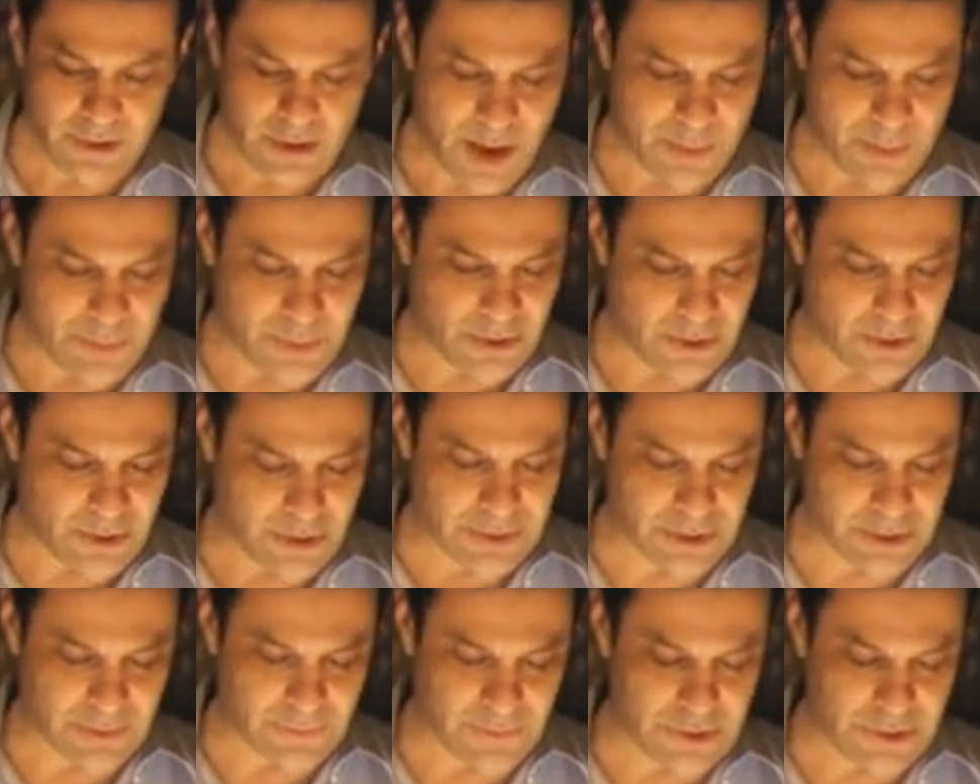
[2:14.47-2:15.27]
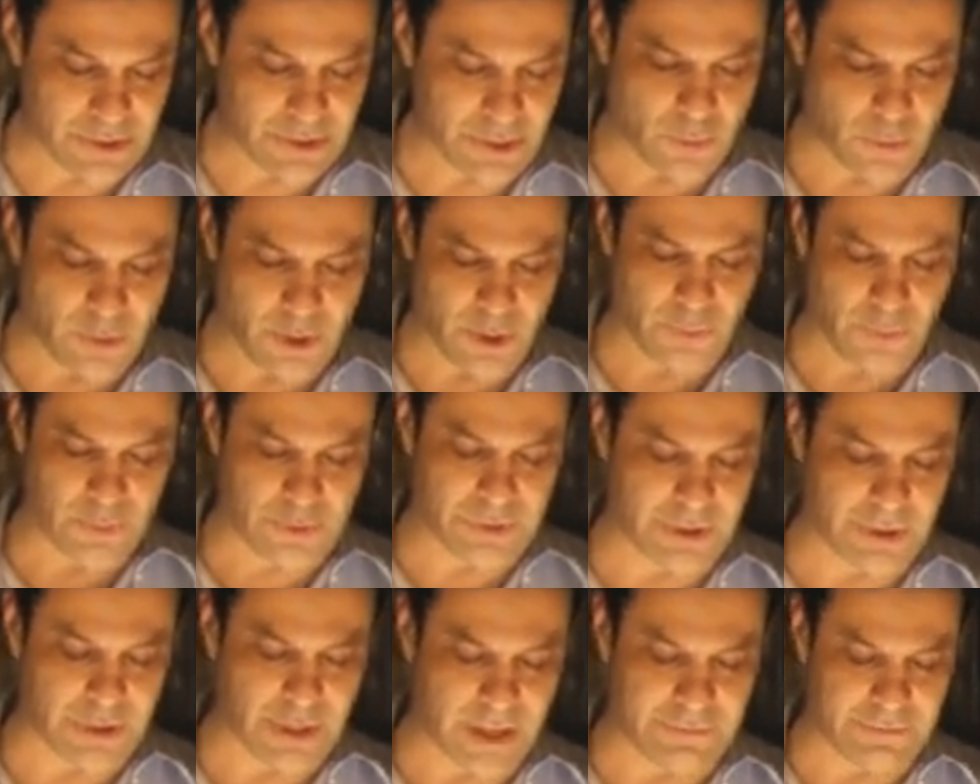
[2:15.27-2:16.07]
And because of this, the world was
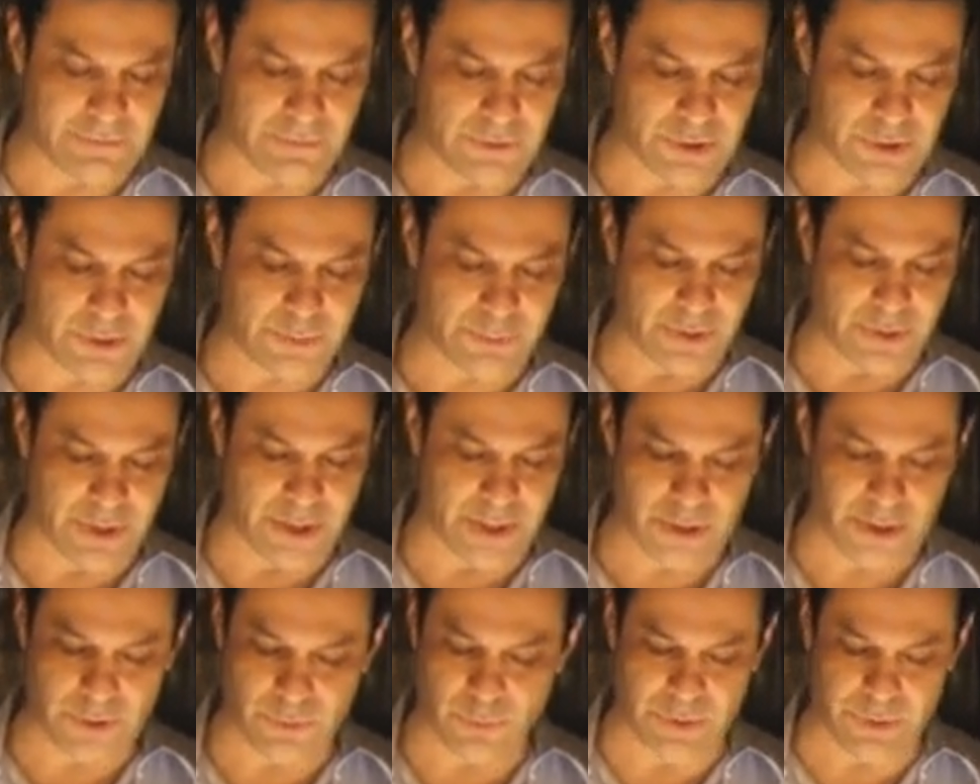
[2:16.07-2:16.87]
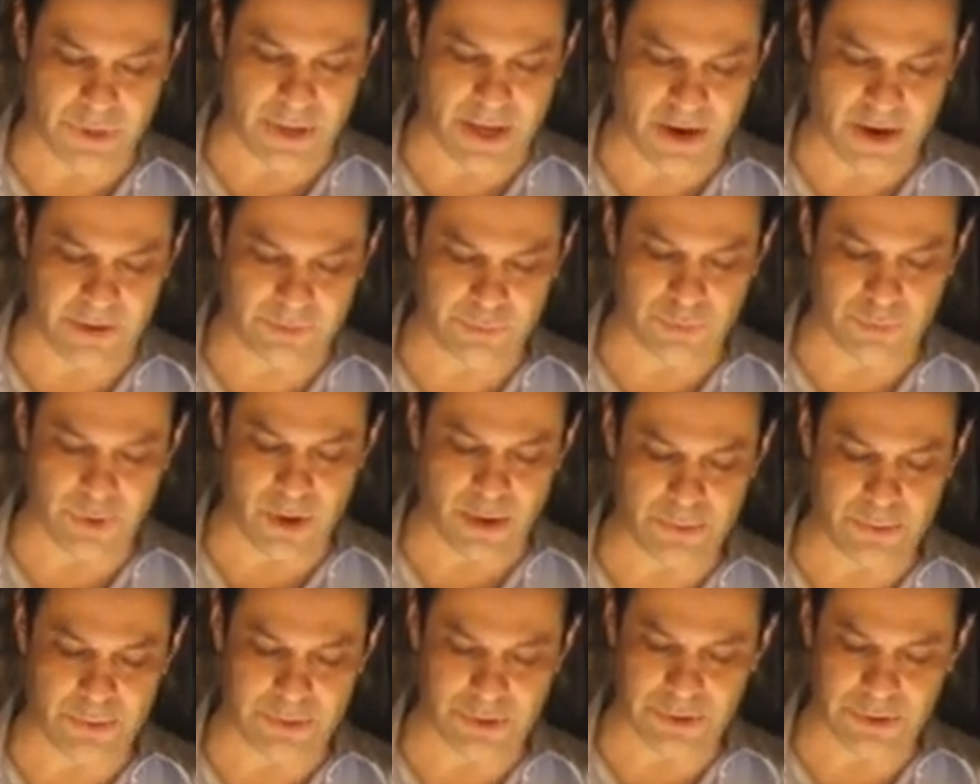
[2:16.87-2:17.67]
a diverse place with
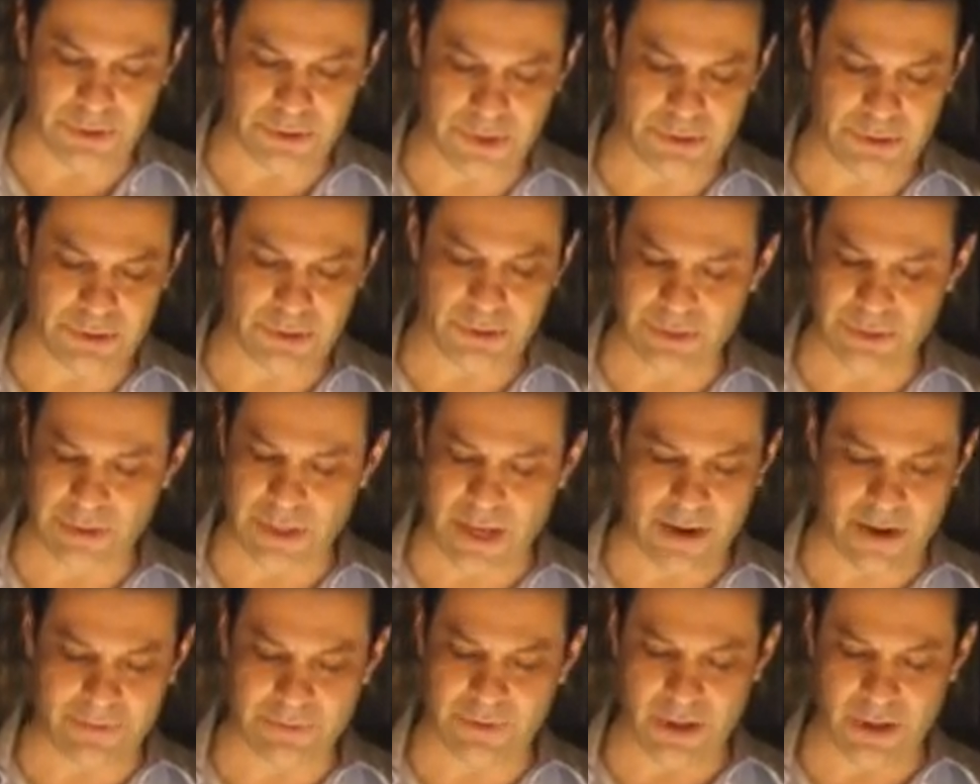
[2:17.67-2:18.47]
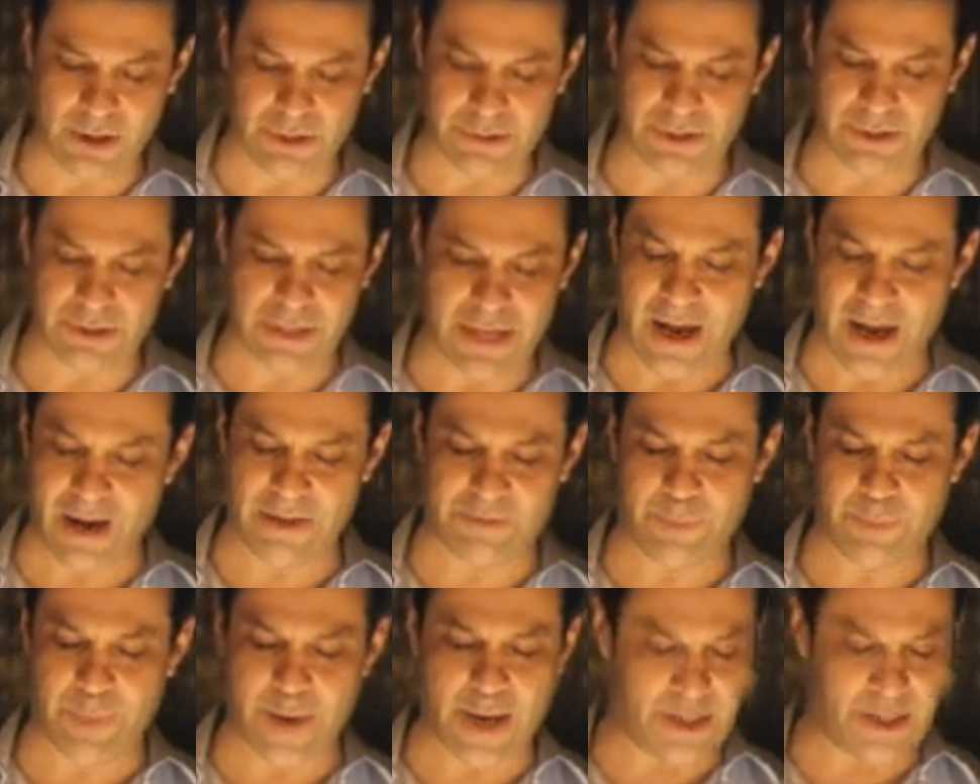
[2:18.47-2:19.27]
half-brothers and sisters, half-cousins,
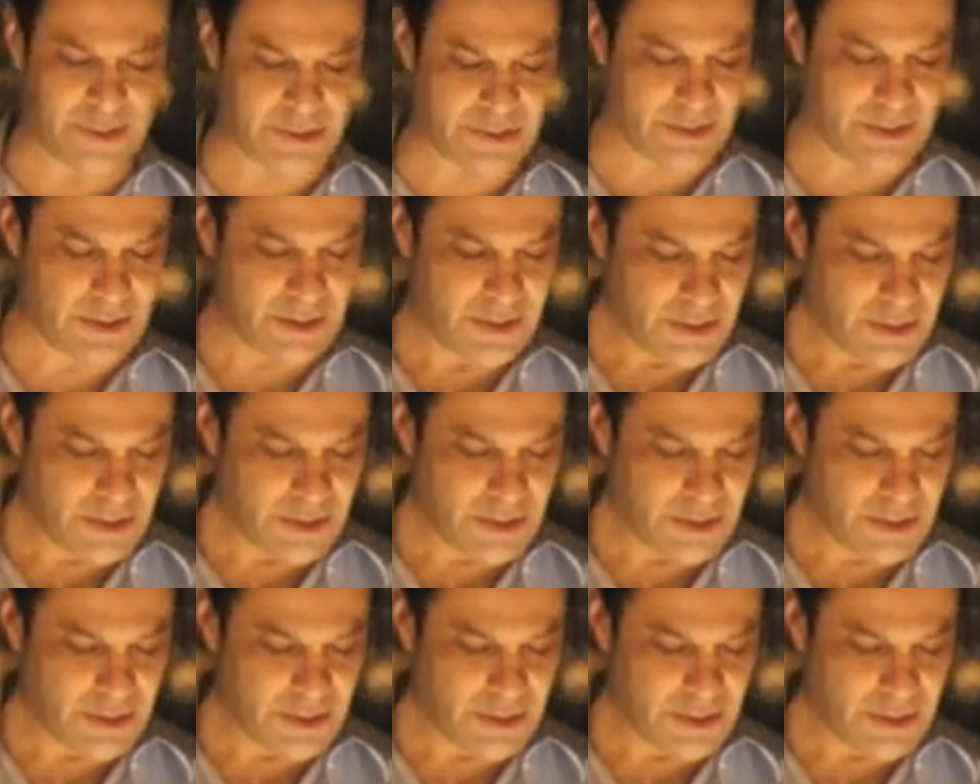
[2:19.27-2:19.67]
half-pets,